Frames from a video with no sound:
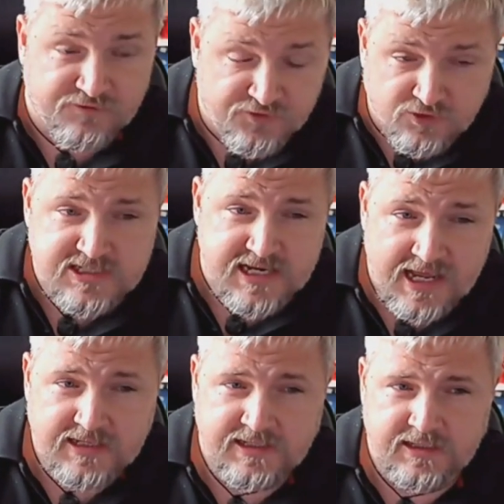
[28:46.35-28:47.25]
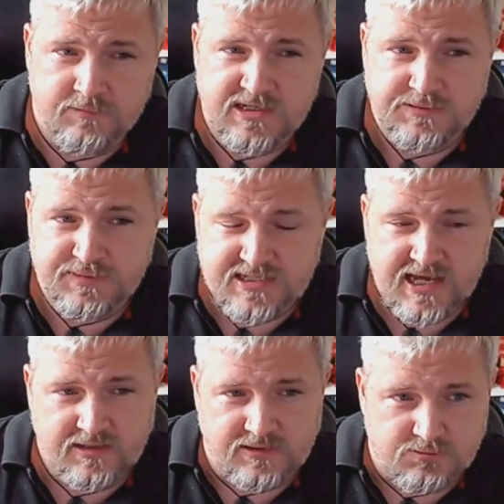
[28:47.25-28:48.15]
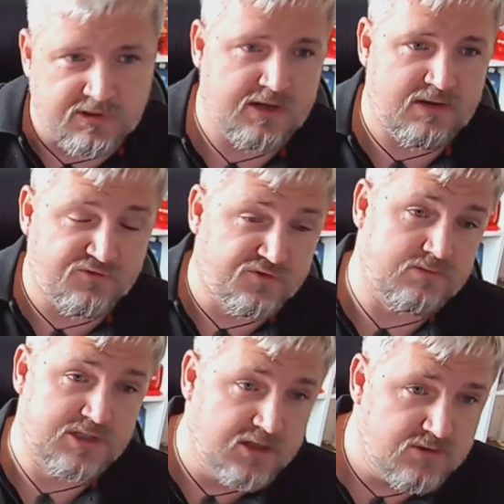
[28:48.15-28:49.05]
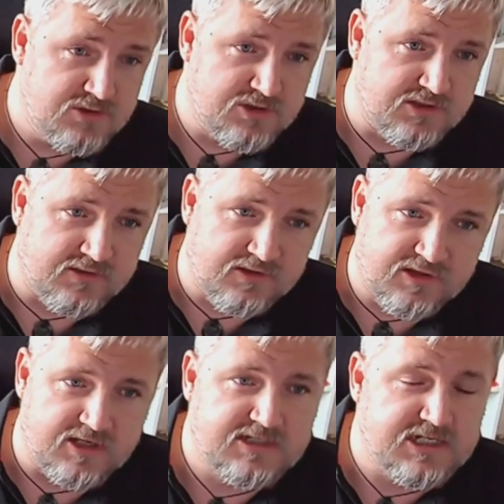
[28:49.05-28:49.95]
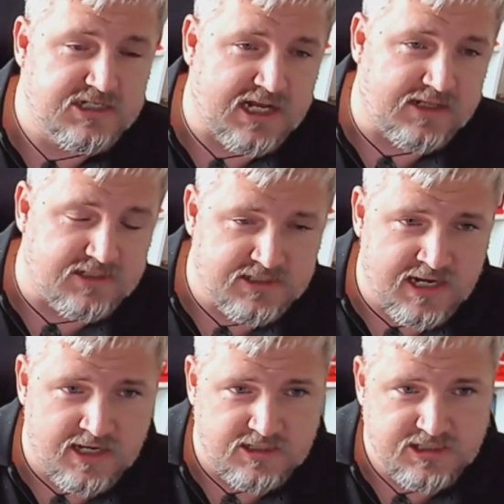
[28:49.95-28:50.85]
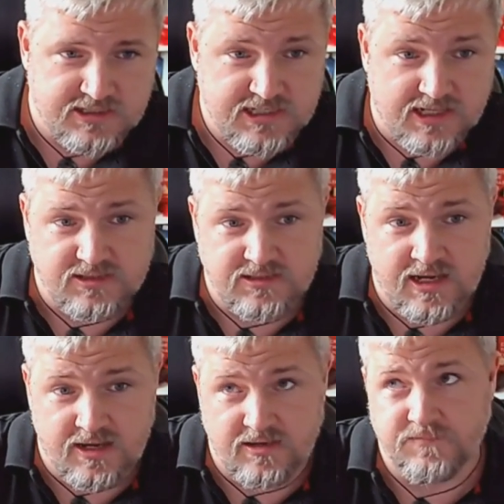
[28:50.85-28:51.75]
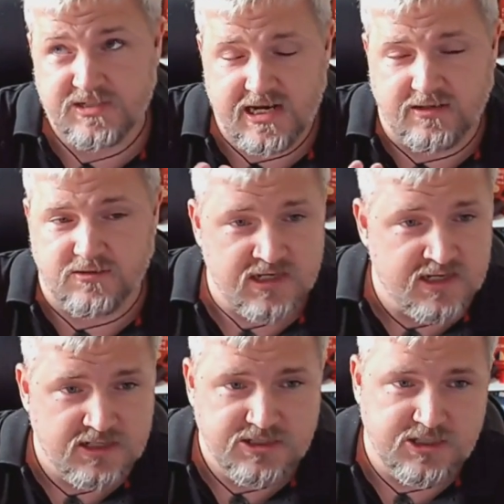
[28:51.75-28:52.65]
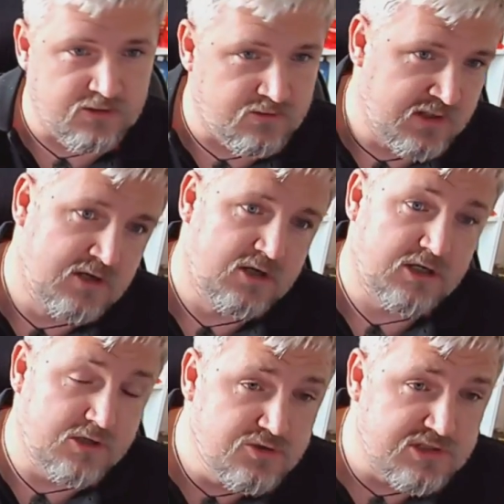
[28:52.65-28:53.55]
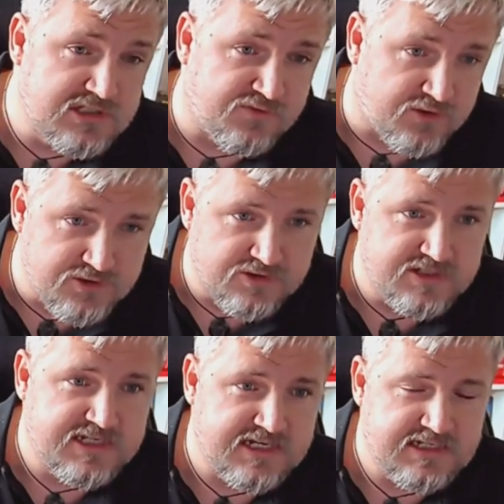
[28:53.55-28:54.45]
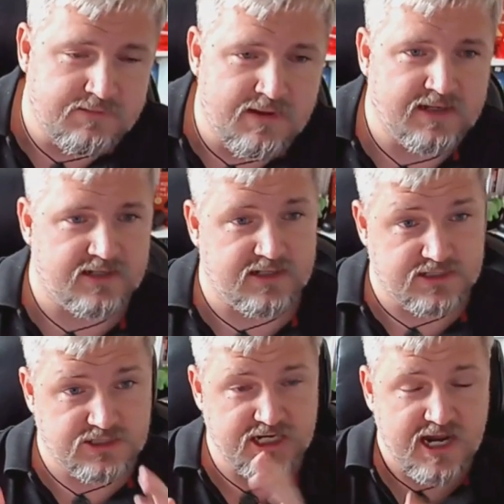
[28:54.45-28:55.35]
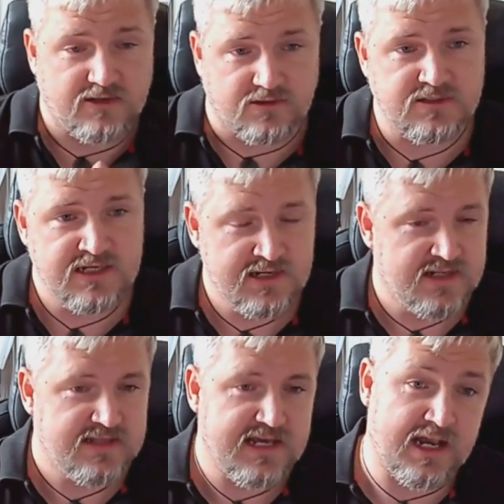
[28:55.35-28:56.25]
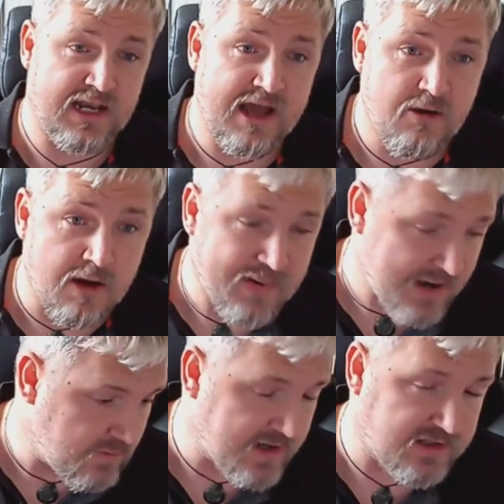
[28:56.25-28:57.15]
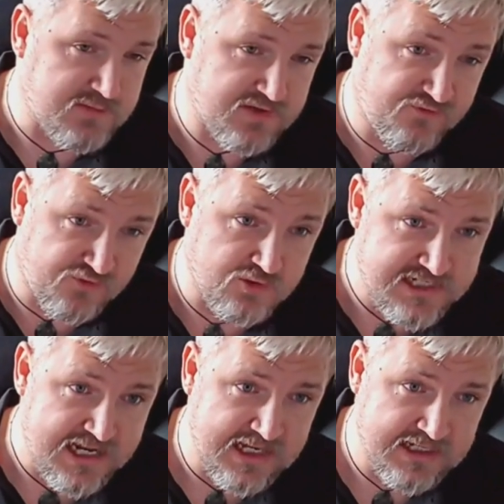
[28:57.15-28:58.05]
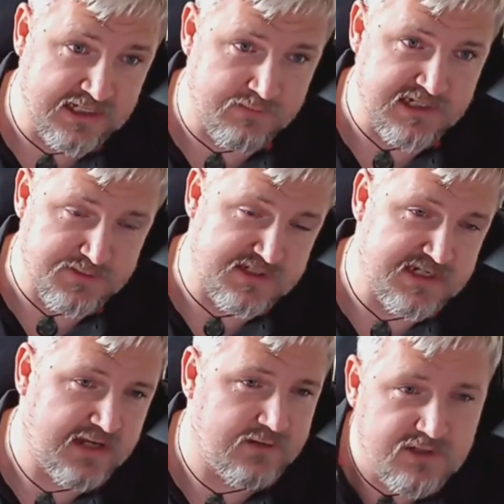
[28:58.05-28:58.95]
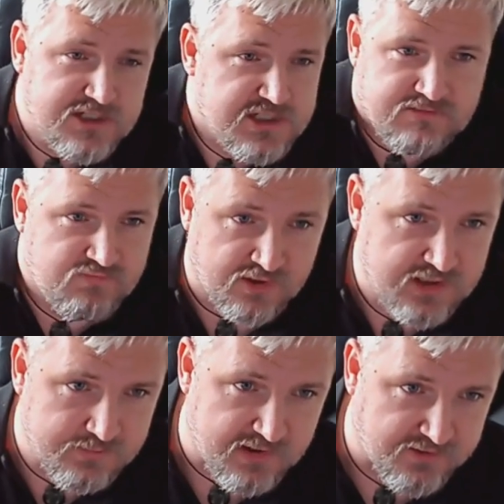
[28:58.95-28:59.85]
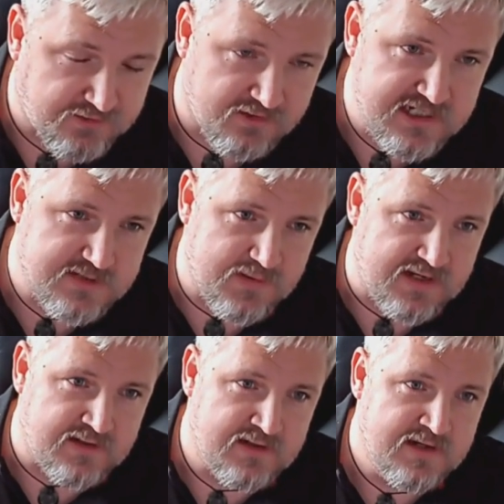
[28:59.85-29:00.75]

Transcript: 48 gigabits per second. We're going from 230 challenge, uh, ch challenge um, channels to hundreds of 160 megahertz channels that allow a bandwidth up to 48 gigabits per second, which is Thunderbolt 3 speed.